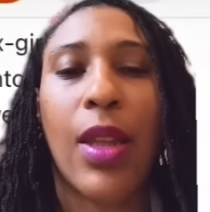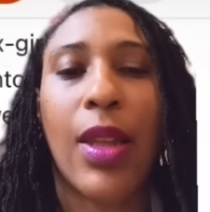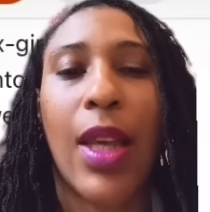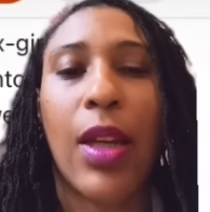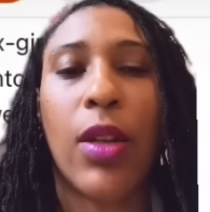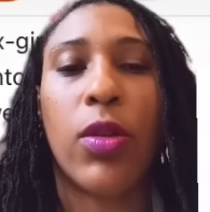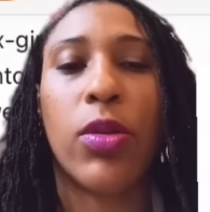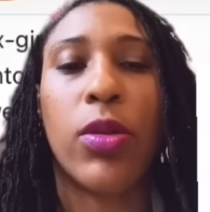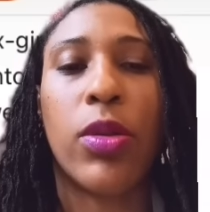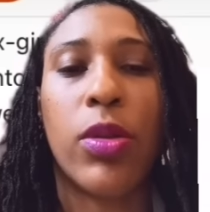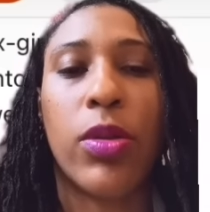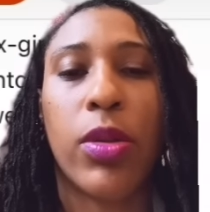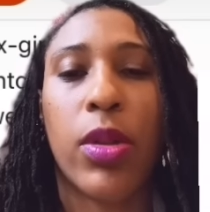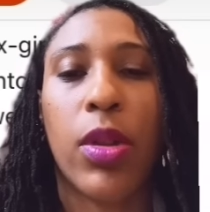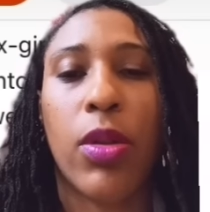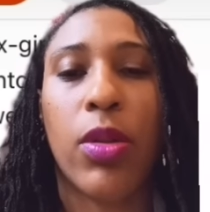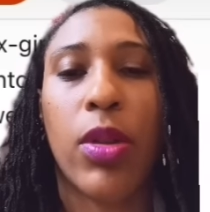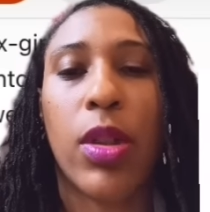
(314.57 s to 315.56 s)
They Google
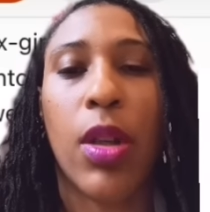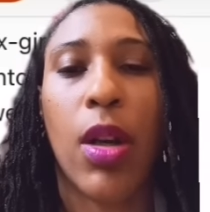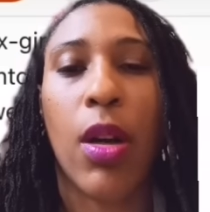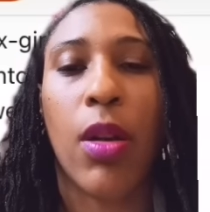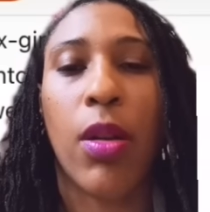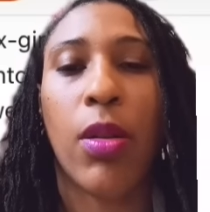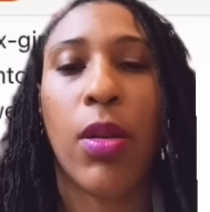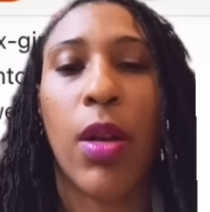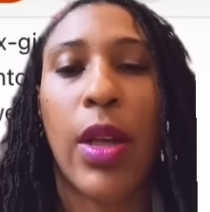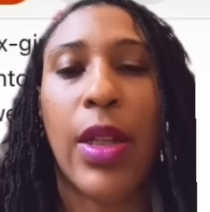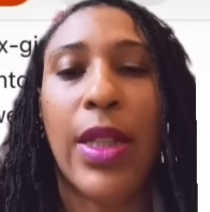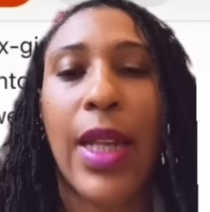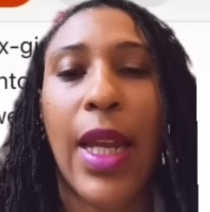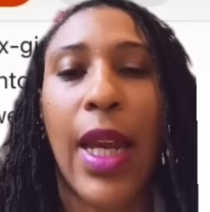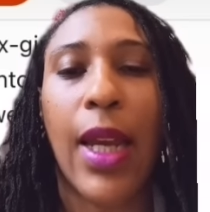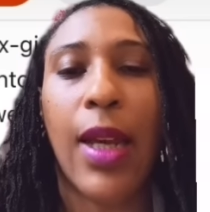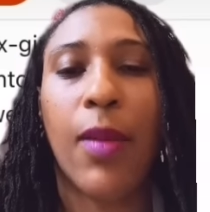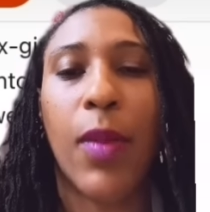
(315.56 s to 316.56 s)
searched her
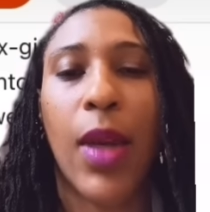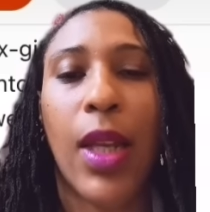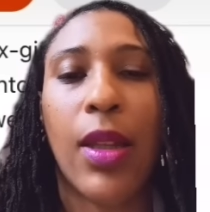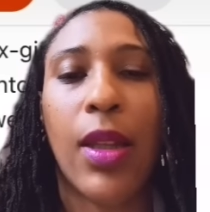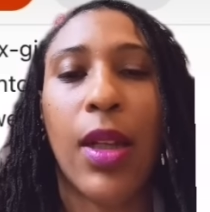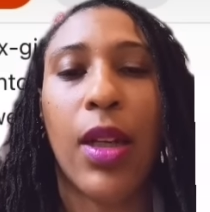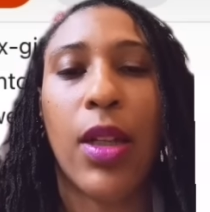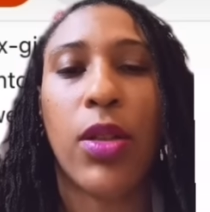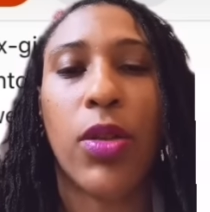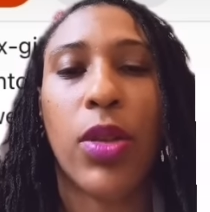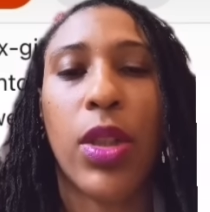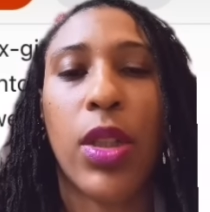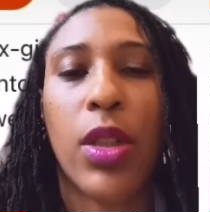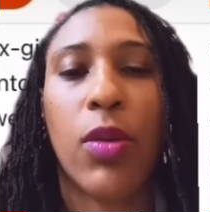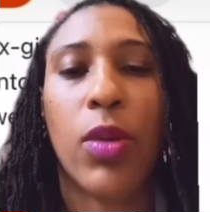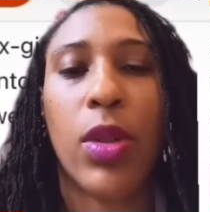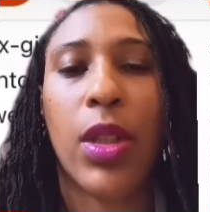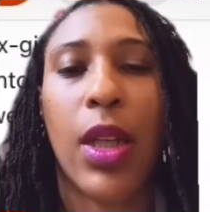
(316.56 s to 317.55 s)
name and the country
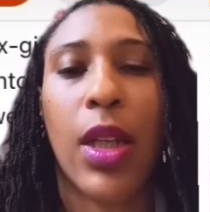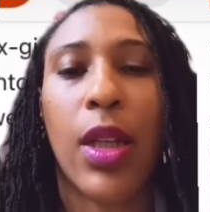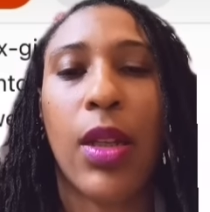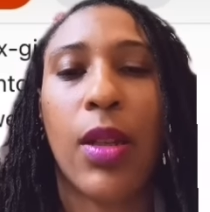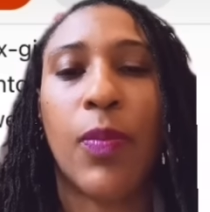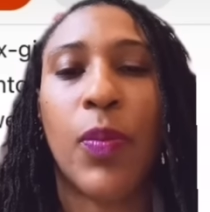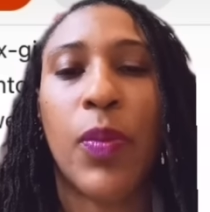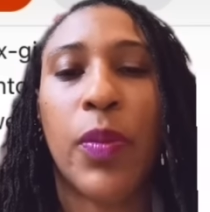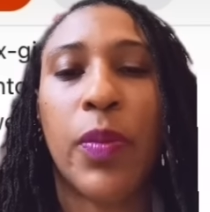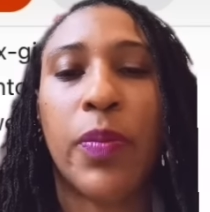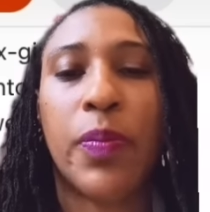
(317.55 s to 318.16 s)
she was in.